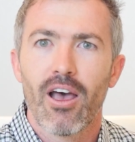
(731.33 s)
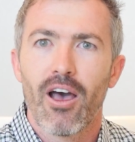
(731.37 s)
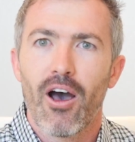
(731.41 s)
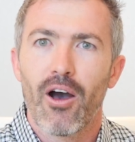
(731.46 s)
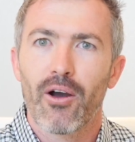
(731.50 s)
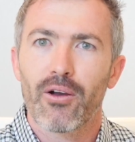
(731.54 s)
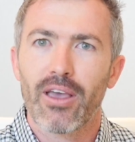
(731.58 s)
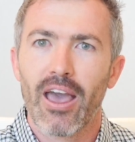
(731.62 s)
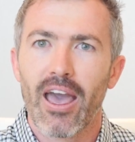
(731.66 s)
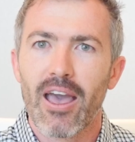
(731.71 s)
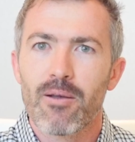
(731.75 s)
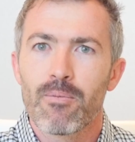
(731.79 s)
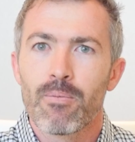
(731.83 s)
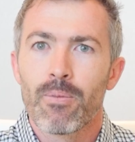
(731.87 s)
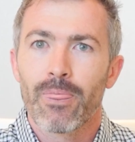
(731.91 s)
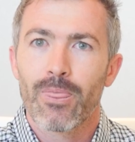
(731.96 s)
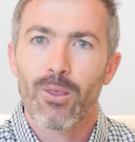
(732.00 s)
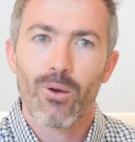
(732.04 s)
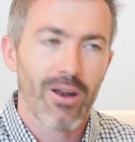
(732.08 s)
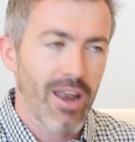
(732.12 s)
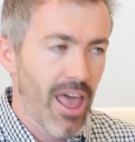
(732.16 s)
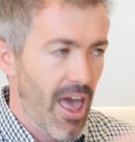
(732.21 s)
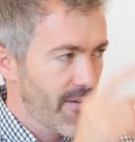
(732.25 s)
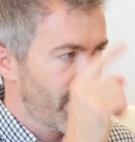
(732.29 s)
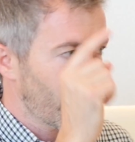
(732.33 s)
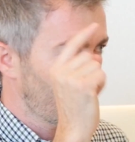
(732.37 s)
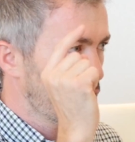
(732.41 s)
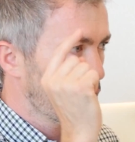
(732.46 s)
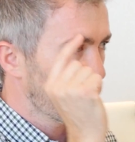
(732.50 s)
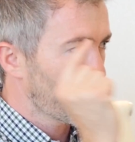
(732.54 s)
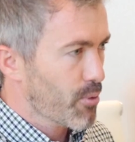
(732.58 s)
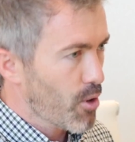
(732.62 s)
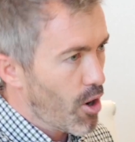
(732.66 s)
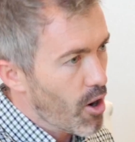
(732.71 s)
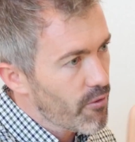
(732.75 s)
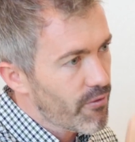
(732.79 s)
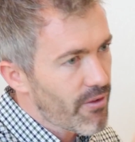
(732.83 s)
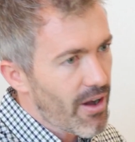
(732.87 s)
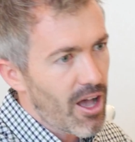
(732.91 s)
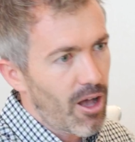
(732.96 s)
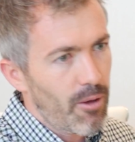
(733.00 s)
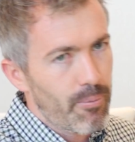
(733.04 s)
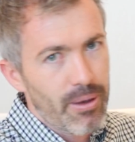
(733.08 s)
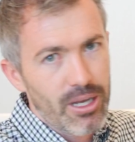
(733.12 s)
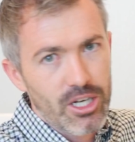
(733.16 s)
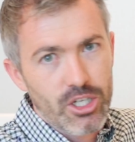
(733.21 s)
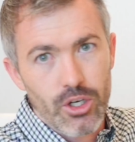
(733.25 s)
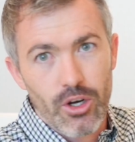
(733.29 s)
Okay? You want to have a good profile
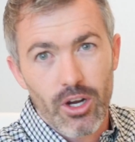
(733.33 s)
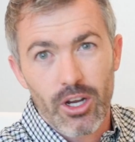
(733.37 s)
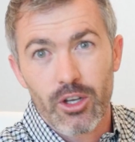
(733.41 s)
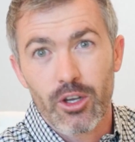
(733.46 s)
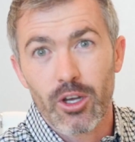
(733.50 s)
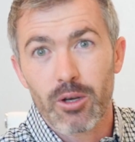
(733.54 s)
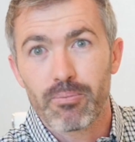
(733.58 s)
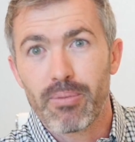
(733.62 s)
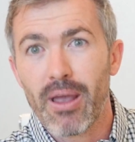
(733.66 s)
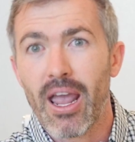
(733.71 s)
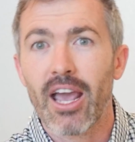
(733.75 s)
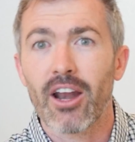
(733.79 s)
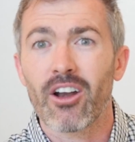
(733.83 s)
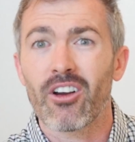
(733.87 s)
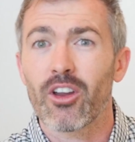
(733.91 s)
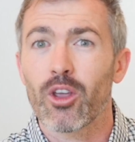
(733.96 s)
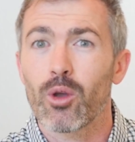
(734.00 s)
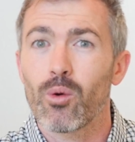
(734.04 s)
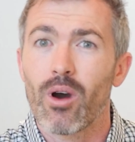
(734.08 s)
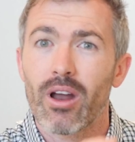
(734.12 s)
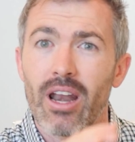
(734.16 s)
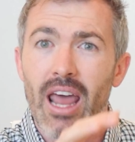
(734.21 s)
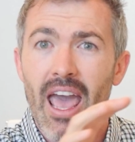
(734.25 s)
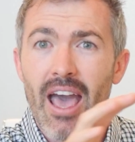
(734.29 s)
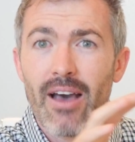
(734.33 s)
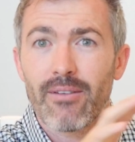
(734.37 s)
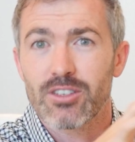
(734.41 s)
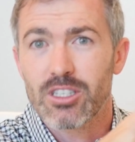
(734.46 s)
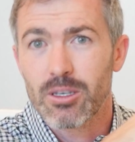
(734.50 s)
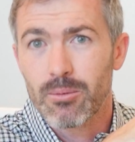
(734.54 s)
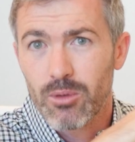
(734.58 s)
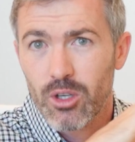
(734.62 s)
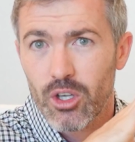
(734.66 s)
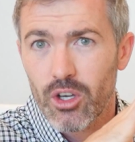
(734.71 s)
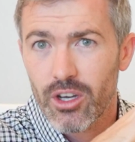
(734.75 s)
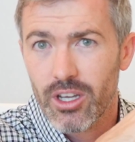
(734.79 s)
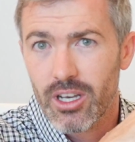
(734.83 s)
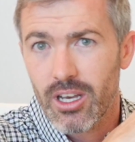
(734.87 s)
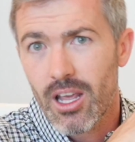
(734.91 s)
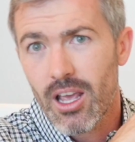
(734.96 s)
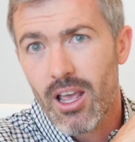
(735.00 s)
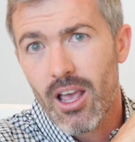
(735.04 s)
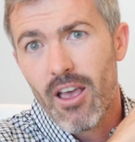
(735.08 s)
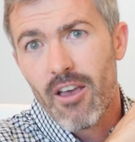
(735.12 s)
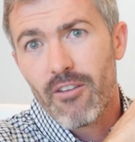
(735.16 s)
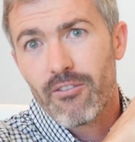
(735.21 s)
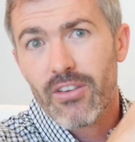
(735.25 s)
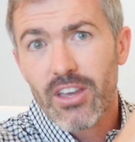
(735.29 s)
picture, a good banner. You want to have some good
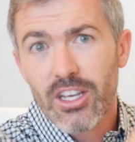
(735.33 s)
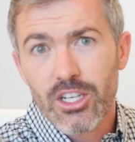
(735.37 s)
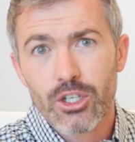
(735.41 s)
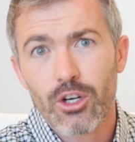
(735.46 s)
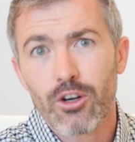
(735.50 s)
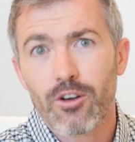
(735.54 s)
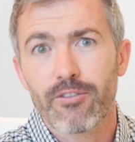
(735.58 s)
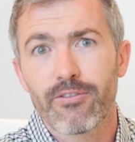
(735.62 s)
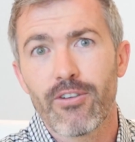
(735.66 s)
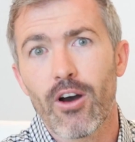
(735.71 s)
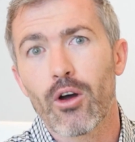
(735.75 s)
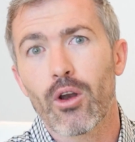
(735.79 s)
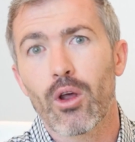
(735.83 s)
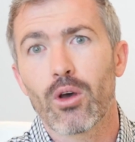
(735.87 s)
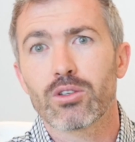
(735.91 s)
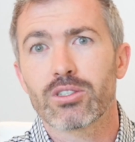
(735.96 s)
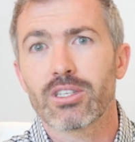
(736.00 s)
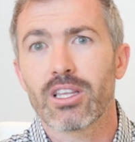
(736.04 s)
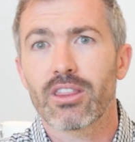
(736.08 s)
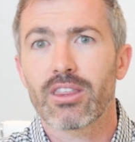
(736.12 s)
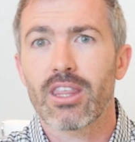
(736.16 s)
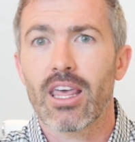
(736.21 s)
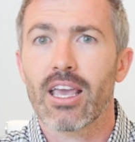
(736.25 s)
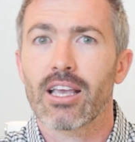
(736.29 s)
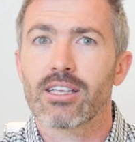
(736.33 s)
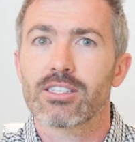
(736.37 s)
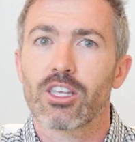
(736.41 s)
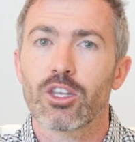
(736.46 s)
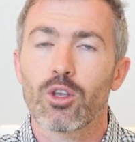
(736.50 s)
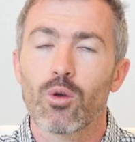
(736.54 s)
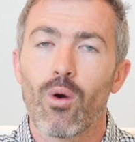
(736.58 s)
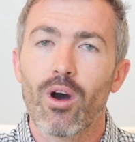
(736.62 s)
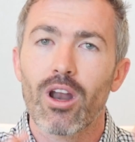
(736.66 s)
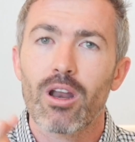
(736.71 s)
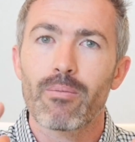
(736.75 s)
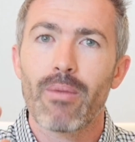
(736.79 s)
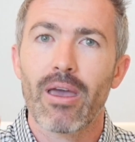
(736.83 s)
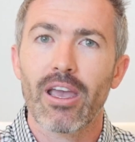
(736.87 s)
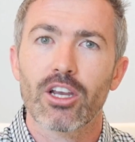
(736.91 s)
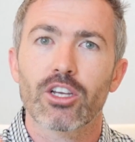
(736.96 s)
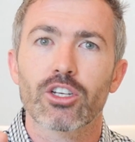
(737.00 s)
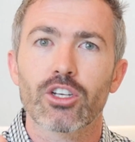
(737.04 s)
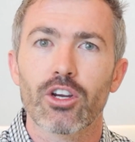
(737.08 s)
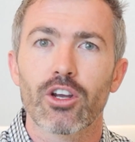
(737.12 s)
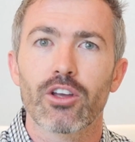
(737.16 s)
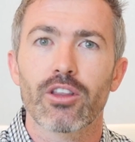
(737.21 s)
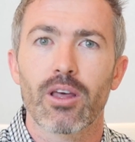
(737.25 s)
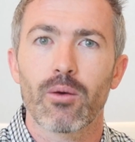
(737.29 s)
featured photos and things. And you want to make
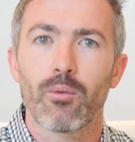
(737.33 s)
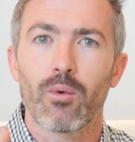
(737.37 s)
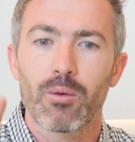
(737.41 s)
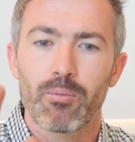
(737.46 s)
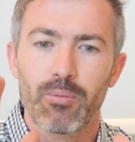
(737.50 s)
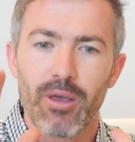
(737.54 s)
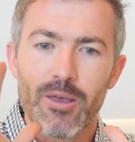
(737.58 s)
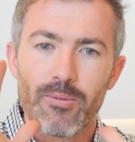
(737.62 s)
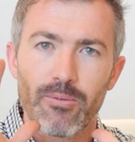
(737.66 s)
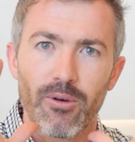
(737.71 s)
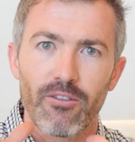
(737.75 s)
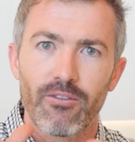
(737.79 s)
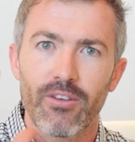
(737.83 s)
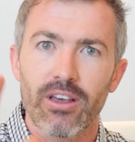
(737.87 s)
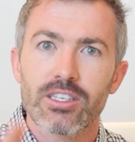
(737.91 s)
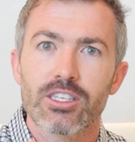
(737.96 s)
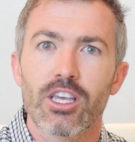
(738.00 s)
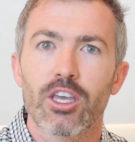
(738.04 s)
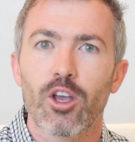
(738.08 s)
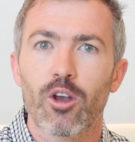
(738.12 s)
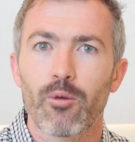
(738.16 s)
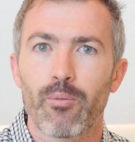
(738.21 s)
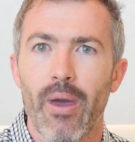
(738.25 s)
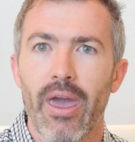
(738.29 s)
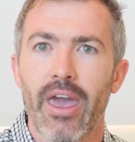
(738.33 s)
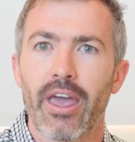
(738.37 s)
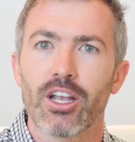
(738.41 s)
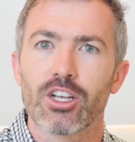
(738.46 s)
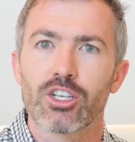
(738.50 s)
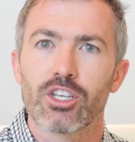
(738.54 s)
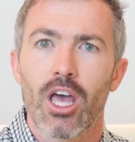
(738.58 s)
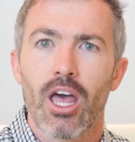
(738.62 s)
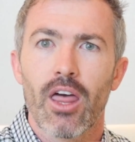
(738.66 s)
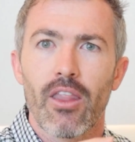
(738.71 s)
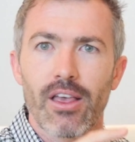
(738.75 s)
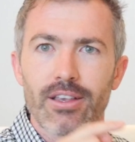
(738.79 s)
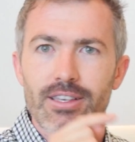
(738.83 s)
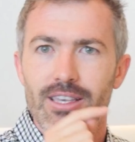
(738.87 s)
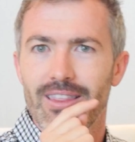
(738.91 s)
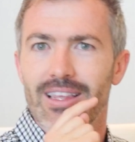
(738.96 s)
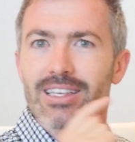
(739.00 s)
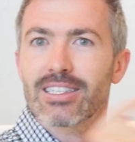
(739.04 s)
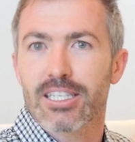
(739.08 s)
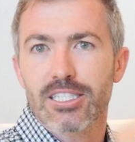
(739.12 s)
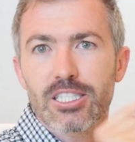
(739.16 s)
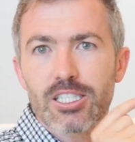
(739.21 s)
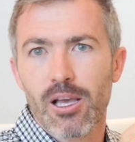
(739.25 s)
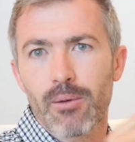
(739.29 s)
sure that when people visit your page, they say,
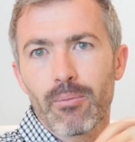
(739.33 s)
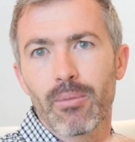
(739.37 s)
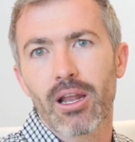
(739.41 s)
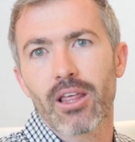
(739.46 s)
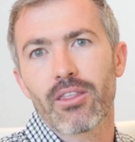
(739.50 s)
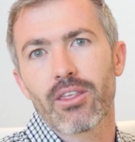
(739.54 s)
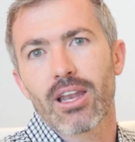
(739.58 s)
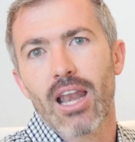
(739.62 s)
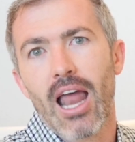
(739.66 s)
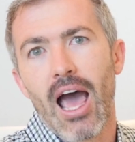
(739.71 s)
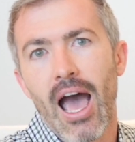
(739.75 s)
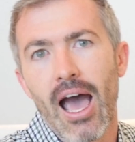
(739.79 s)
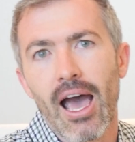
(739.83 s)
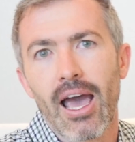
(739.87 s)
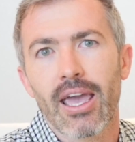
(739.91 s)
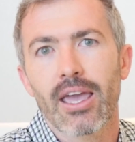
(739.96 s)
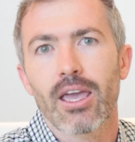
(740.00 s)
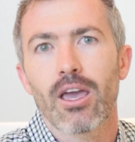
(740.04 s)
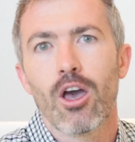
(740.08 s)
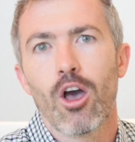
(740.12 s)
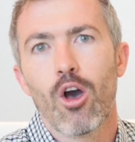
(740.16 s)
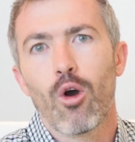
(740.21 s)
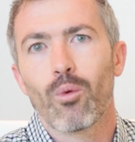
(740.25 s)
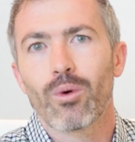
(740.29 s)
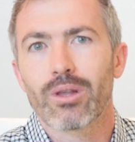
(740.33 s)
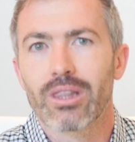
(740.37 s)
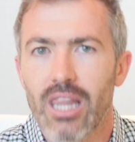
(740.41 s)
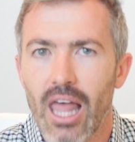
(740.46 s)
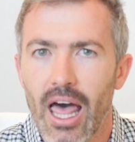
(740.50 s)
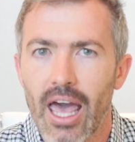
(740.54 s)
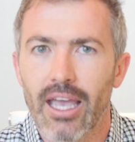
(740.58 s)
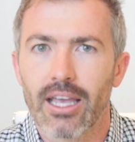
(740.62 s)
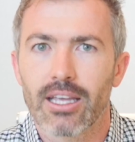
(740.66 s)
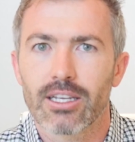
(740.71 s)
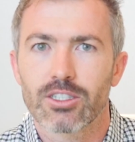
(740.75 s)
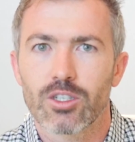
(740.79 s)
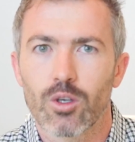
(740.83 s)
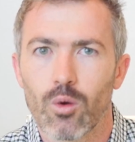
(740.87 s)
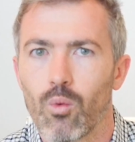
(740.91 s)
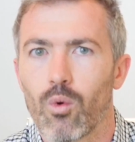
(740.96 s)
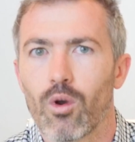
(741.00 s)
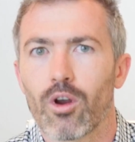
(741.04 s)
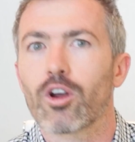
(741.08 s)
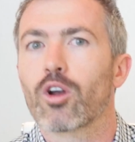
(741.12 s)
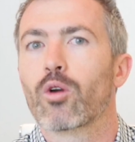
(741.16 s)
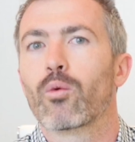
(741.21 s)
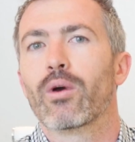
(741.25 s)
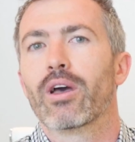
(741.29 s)
this is somebody that I would like to
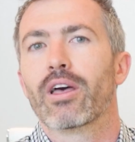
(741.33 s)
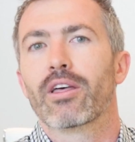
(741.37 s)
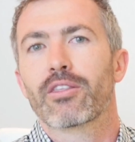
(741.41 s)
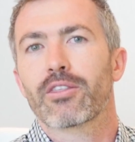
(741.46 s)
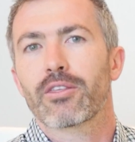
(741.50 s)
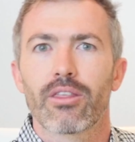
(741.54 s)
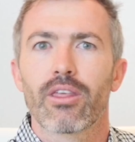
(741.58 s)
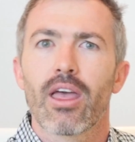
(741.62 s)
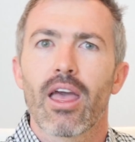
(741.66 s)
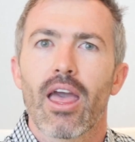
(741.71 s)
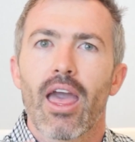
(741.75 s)
work with.